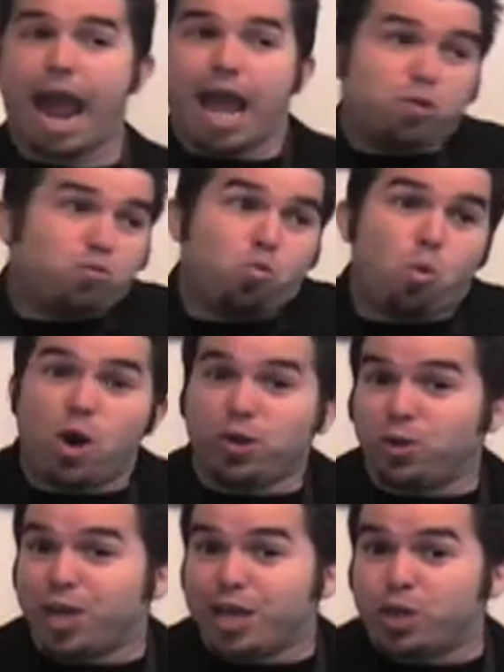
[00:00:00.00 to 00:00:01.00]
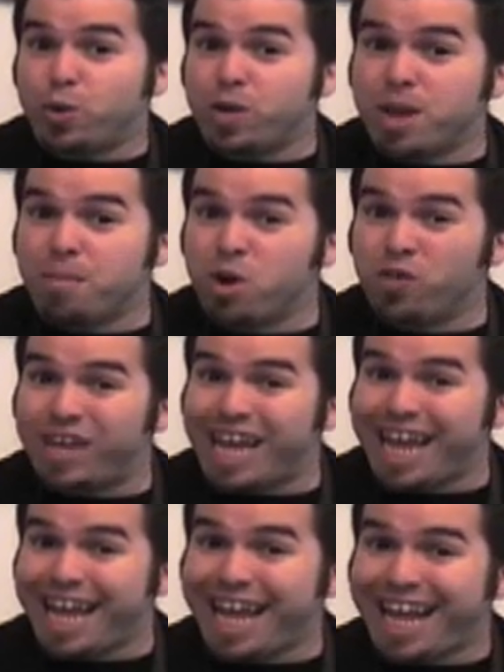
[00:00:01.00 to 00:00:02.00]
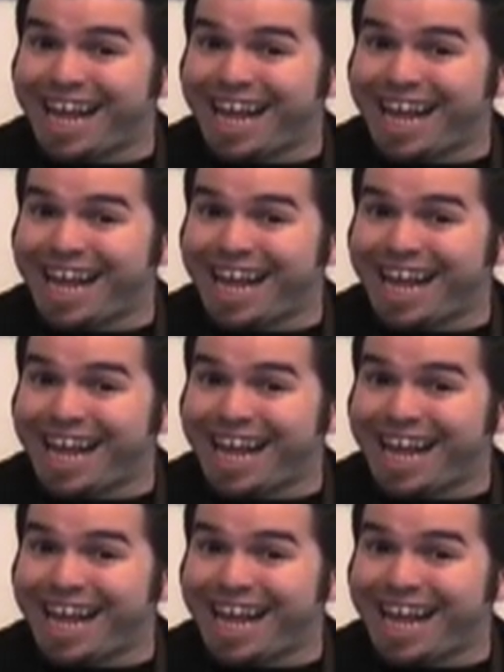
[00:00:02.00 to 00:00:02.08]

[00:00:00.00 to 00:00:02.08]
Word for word: And what do they do in the movie?